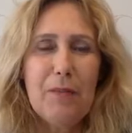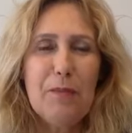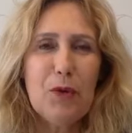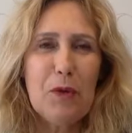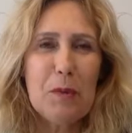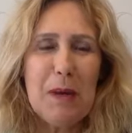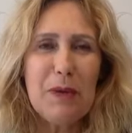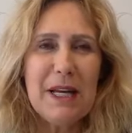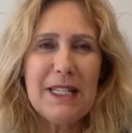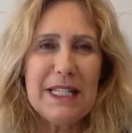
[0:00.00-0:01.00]
improving my
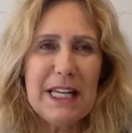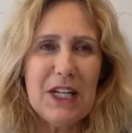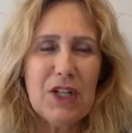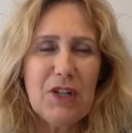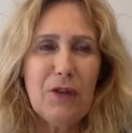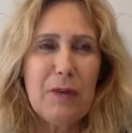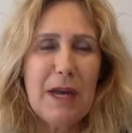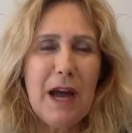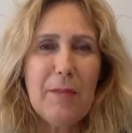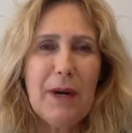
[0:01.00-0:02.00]
presentation for
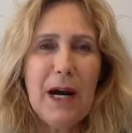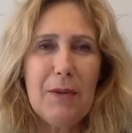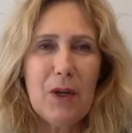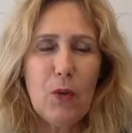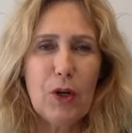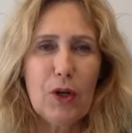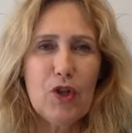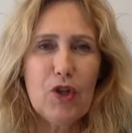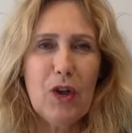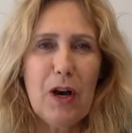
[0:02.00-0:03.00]
my upcoming
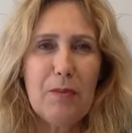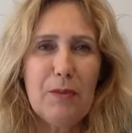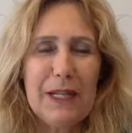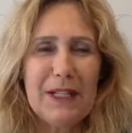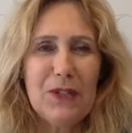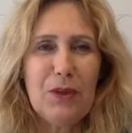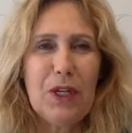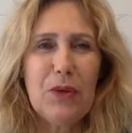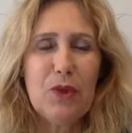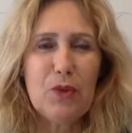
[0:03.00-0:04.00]
workshop next
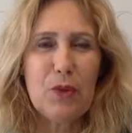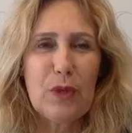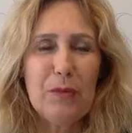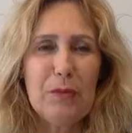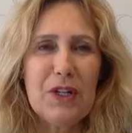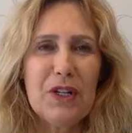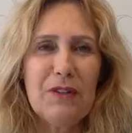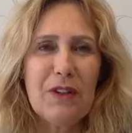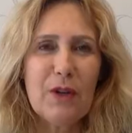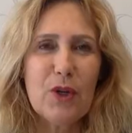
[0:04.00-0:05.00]
week, which I will mention
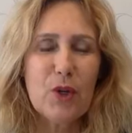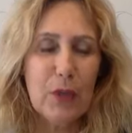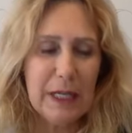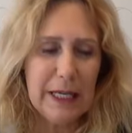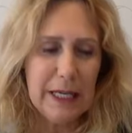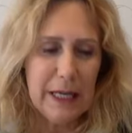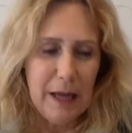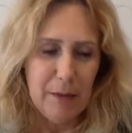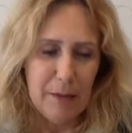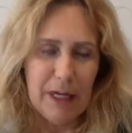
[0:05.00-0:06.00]
very shortly.
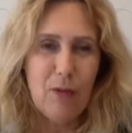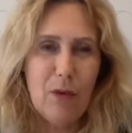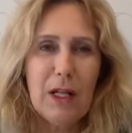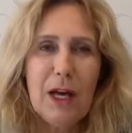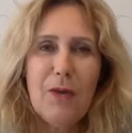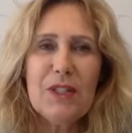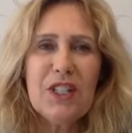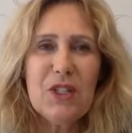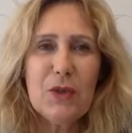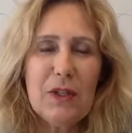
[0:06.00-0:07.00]
But while I
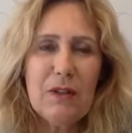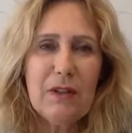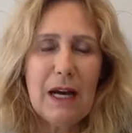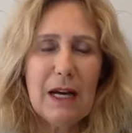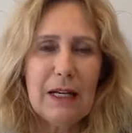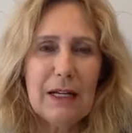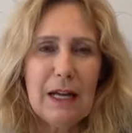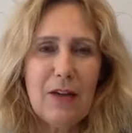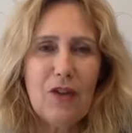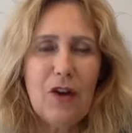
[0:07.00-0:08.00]
was doing that,
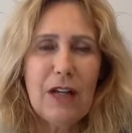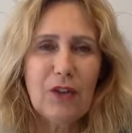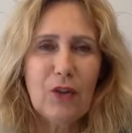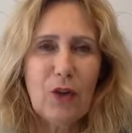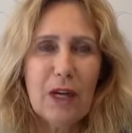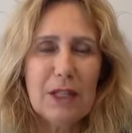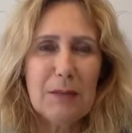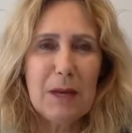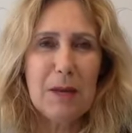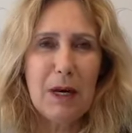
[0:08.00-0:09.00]
a thought crossed
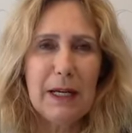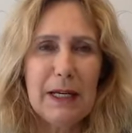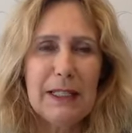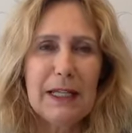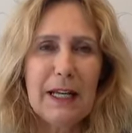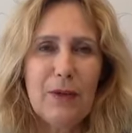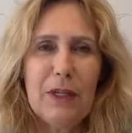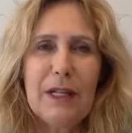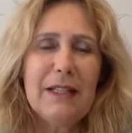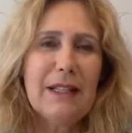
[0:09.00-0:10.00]
my mind, and I
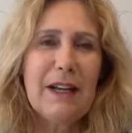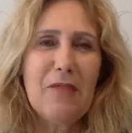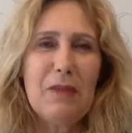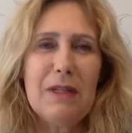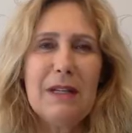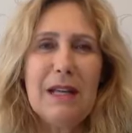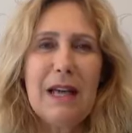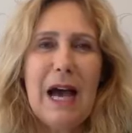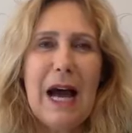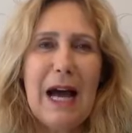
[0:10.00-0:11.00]
realized that I've been
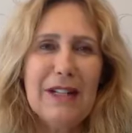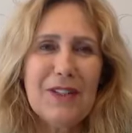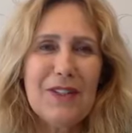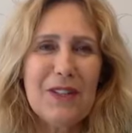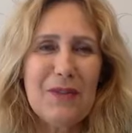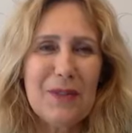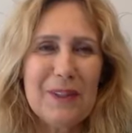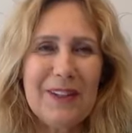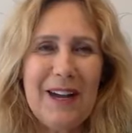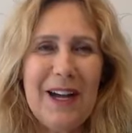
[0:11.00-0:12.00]
asked several
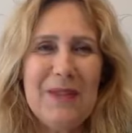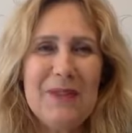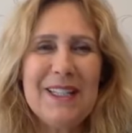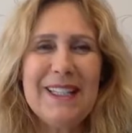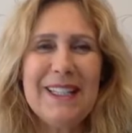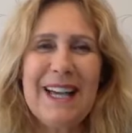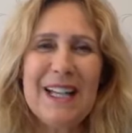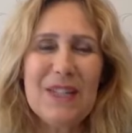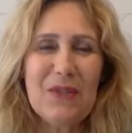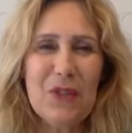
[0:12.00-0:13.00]
times in the
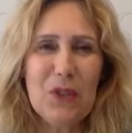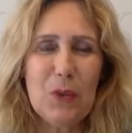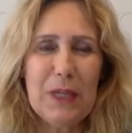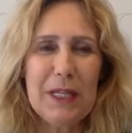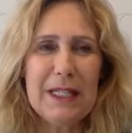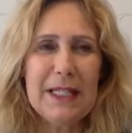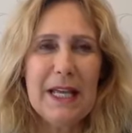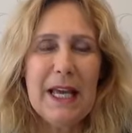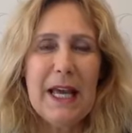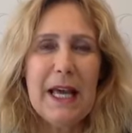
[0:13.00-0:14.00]
last few weeks
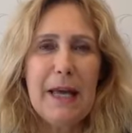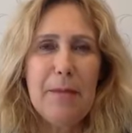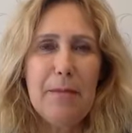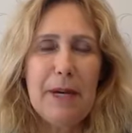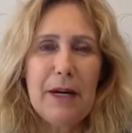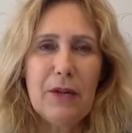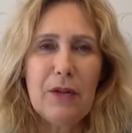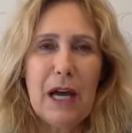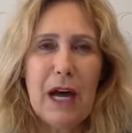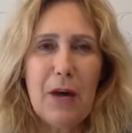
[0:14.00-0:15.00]

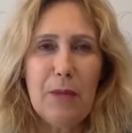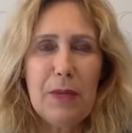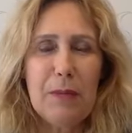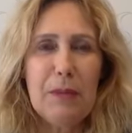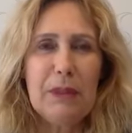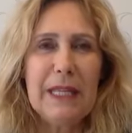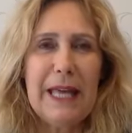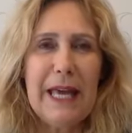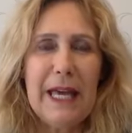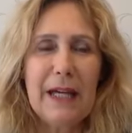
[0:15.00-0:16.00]
about how people
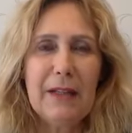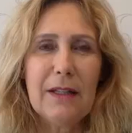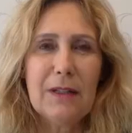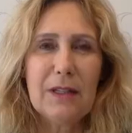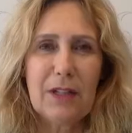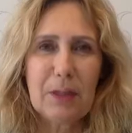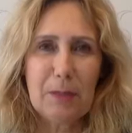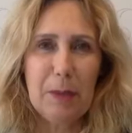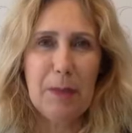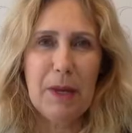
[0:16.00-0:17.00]
can start
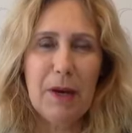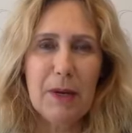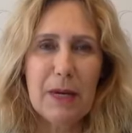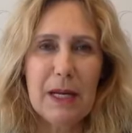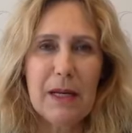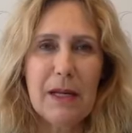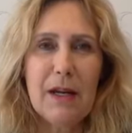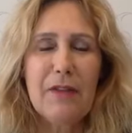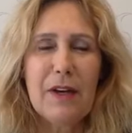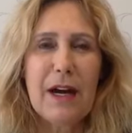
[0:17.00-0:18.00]
preparing
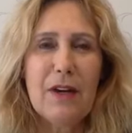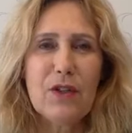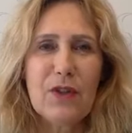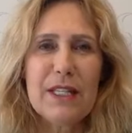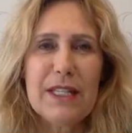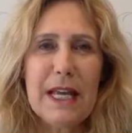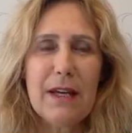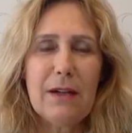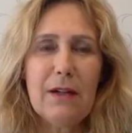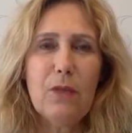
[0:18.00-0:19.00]
their house for
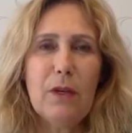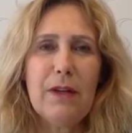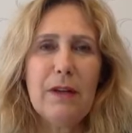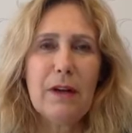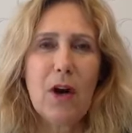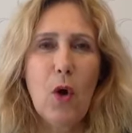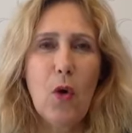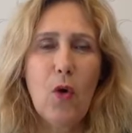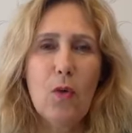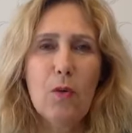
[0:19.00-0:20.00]
sale when they're
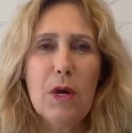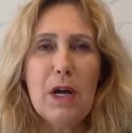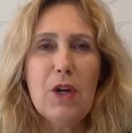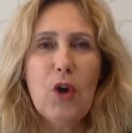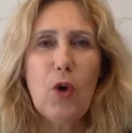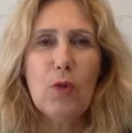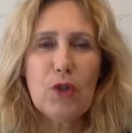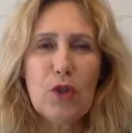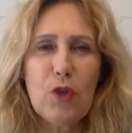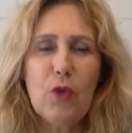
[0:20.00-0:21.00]
home,
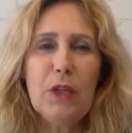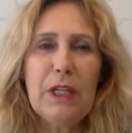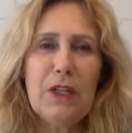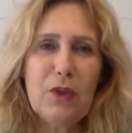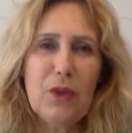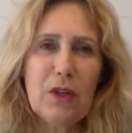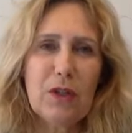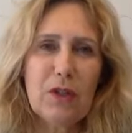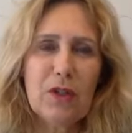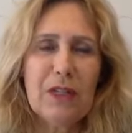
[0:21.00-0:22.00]
homeschooling, doing all
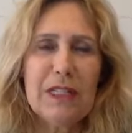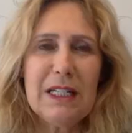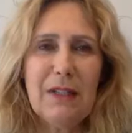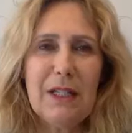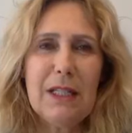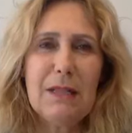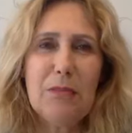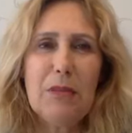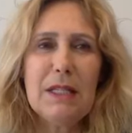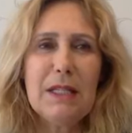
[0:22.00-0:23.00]
sorts of activities,
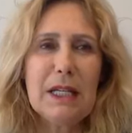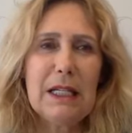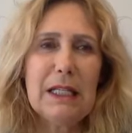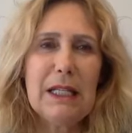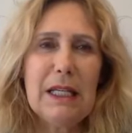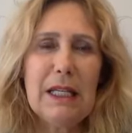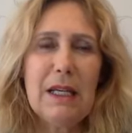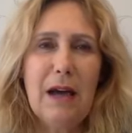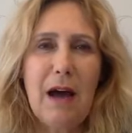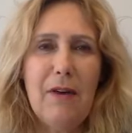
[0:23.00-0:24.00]
and
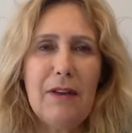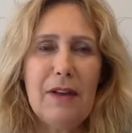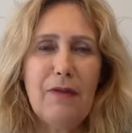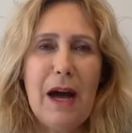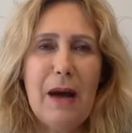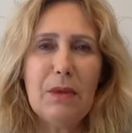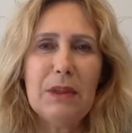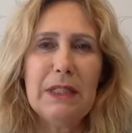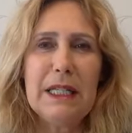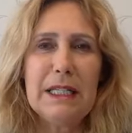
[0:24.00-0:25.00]
basically having
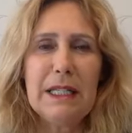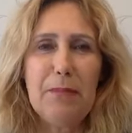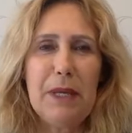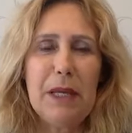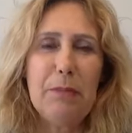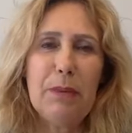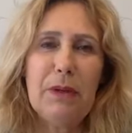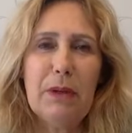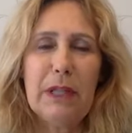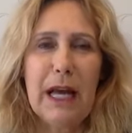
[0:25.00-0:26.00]
families and
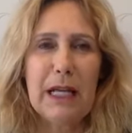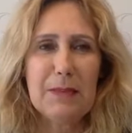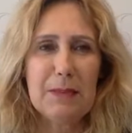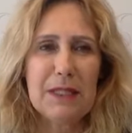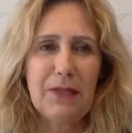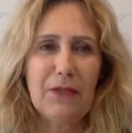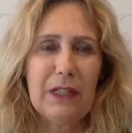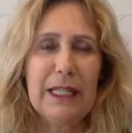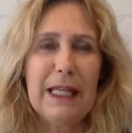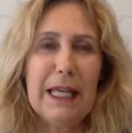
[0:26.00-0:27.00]
people, and
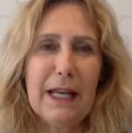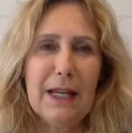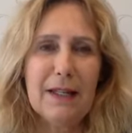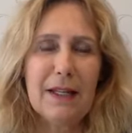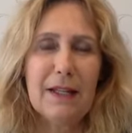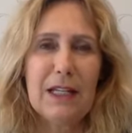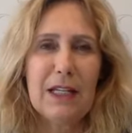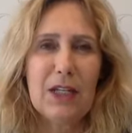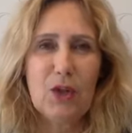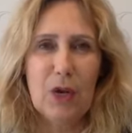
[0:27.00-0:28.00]
specifically kids that they
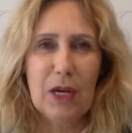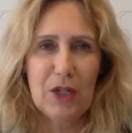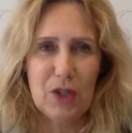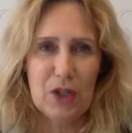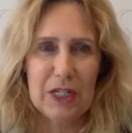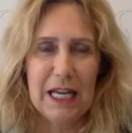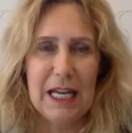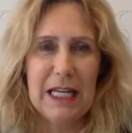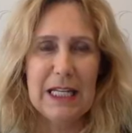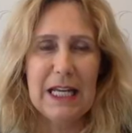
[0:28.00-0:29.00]
need to
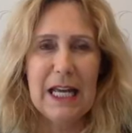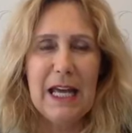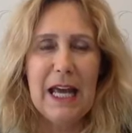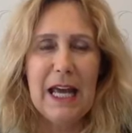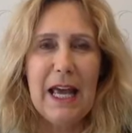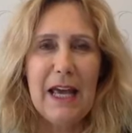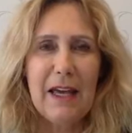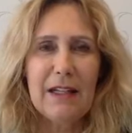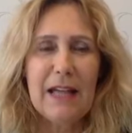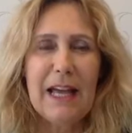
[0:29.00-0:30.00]
entertain
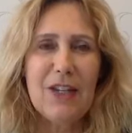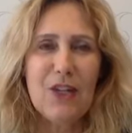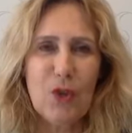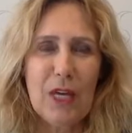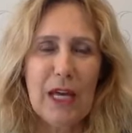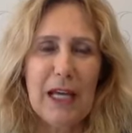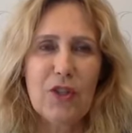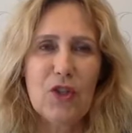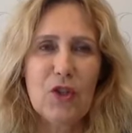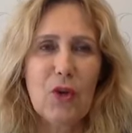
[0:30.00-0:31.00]
and
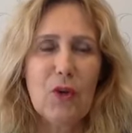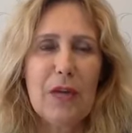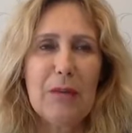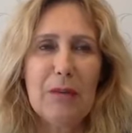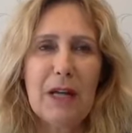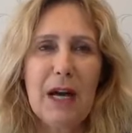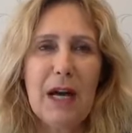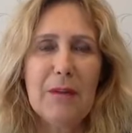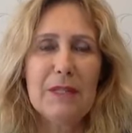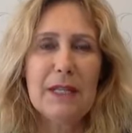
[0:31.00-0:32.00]
educate. So that
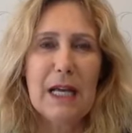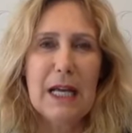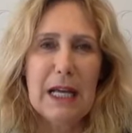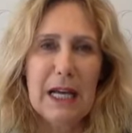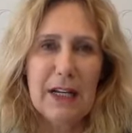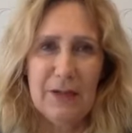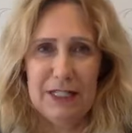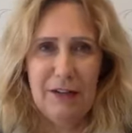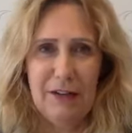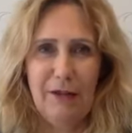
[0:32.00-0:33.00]
becomes kind of a
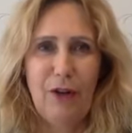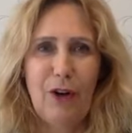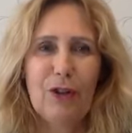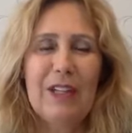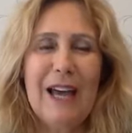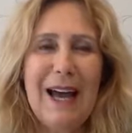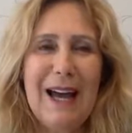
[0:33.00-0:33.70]
difficult